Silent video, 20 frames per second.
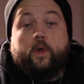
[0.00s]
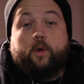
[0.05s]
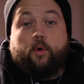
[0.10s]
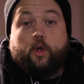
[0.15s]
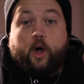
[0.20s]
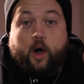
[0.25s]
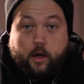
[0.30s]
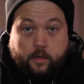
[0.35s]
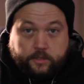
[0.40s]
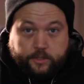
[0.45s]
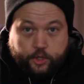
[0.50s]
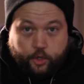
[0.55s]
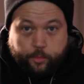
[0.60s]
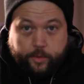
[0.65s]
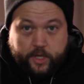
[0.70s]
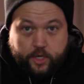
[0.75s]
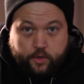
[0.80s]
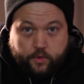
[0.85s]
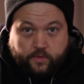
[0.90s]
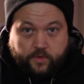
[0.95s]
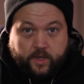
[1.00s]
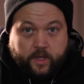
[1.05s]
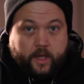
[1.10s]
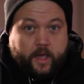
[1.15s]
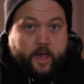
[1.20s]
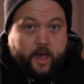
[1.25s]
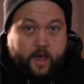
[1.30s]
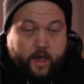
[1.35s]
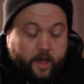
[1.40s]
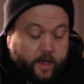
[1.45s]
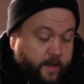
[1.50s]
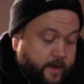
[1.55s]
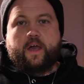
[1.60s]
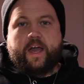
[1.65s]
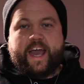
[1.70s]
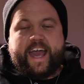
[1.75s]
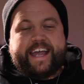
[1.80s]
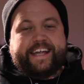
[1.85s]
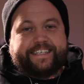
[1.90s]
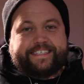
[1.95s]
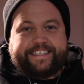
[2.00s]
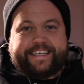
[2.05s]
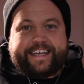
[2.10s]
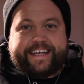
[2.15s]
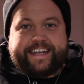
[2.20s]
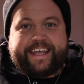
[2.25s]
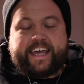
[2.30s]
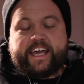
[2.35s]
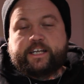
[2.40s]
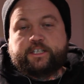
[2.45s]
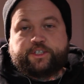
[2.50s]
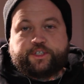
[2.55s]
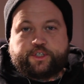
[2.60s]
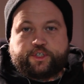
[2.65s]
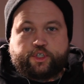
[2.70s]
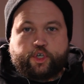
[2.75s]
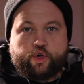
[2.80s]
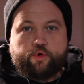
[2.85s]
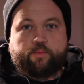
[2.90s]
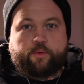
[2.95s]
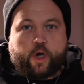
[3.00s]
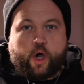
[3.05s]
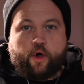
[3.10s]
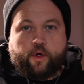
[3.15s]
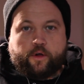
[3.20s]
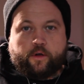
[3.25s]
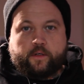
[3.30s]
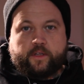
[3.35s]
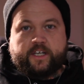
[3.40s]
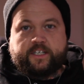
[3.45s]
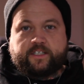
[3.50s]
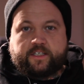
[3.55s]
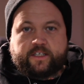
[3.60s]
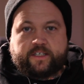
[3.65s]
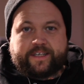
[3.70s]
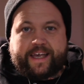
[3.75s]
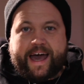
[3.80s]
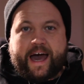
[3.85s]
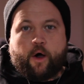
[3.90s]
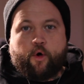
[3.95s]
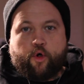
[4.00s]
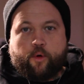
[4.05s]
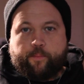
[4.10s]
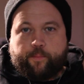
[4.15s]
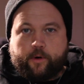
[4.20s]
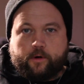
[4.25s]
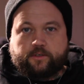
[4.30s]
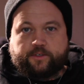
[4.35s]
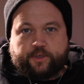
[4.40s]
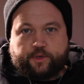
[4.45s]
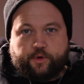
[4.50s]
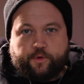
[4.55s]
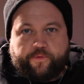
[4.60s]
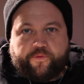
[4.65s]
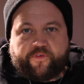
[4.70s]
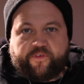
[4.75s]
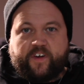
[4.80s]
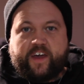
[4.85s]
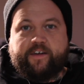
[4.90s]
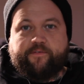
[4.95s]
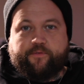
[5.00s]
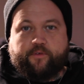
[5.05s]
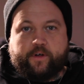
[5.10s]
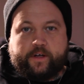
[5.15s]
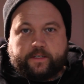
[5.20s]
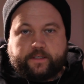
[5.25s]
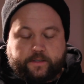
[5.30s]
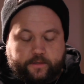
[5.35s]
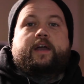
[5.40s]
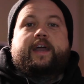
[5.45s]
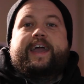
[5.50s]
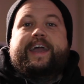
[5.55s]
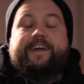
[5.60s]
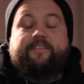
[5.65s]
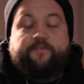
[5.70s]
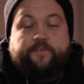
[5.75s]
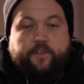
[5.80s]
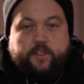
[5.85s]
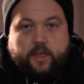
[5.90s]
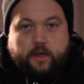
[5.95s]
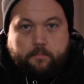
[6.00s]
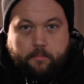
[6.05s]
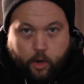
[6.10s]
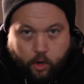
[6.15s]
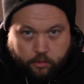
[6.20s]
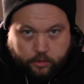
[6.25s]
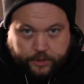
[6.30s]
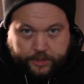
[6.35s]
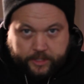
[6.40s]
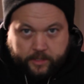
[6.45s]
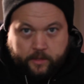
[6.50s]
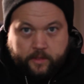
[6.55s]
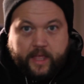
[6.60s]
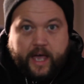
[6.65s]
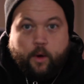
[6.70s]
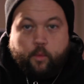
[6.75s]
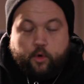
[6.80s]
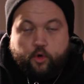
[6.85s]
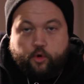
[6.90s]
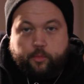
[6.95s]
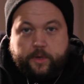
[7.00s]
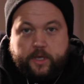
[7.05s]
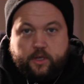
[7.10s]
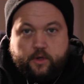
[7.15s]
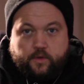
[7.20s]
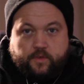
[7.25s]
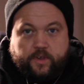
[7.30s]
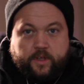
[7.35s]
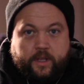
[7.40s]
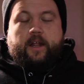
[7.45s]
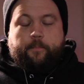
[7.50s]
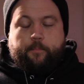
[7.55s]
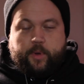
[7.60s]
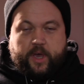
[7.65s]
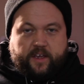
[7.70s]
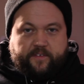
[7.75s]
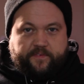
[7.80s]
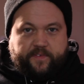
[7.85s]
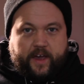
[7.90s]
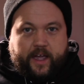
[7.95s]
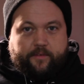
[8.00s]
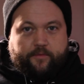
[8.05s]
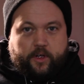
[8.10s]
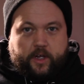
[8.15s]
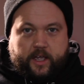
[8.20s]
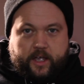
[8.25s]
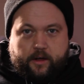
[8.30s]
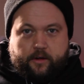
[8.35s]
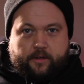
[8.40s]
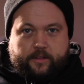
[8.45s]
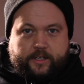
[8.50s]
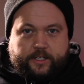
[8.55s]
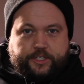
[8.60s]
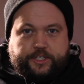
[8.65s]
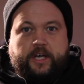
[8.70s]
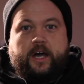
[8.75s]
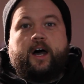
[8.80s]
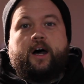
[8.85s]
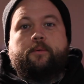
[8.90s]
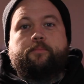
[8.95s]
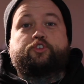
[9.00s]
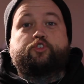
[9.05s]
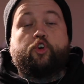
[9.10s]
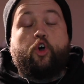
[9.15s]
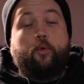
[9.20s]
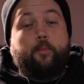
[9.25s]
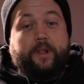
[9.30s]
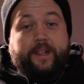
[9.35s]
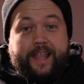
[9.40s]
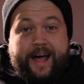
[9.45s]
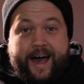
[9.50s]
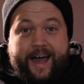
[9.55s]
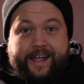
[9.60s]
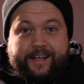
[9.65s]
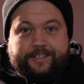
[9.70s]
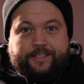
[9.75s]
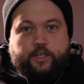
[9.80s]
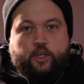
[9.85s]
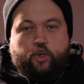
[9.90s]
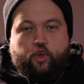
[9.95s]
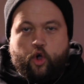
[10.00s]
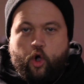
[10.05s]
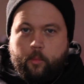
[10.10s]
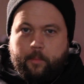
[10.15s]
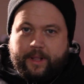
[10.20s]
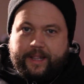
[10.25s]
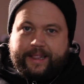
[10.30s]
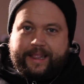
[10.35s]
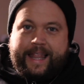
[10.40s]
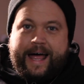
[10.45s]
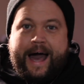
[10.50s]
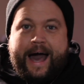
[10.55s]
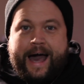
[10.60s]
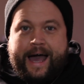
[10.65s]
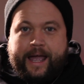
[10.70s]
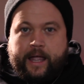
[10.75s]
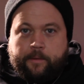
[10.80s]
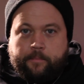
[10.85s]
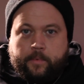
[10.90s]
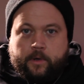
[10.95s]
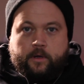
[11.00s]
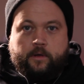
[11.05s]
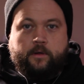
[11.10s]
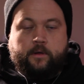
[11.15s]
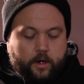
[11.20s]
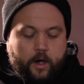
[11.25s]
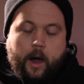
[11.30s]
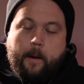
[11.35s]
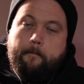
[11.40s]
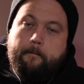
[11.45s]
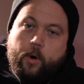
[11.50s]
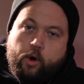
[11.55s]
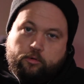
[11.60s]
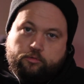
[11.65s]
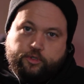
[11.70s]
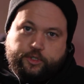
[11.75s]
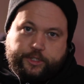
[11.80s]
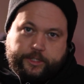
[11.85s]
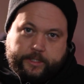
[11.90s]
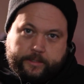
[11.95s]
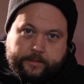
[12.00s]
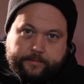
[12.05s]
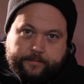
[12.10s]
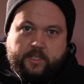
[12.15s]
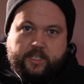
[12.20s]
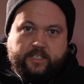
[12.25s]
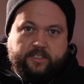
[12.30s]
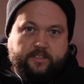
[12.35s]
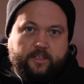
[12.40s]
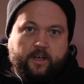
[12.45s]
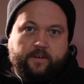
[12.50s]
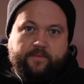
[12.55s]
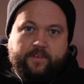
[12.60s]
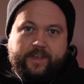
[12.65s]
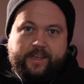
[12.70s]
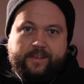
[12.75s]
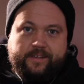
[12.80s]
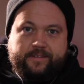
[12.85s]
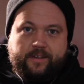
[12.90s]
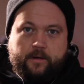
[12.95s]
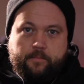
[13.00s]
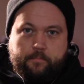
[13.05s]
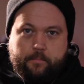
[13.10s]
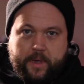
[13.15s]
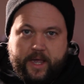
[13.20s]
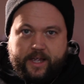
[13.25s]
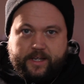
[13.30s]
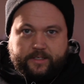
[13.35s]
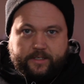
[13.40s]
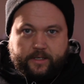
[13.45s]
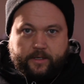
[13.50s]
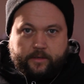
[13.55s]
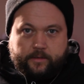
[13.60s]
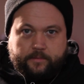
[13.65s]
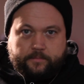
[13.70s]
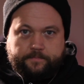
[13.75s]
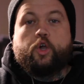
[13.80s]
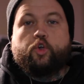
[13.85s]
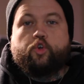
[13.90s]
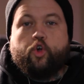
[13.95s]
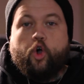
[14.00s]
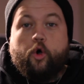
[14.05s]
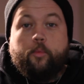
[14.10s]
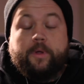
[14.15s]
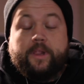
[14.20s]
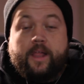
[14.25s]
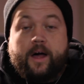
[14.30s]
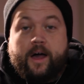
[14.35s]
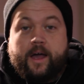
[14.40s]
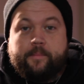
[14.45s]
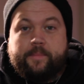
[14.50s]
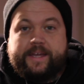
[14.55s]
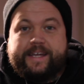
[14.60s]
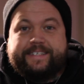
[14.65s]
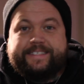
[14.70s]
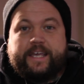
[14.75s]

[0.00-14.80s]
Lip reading: will also be using a 18-inch scoop coater. This is our personal favorite. And for the emulsion that we will be using, a big favorite here at the shop, Chroma-Lime's Chroma-Lime emulsion. This stuff is amazing. Chroma-Lime is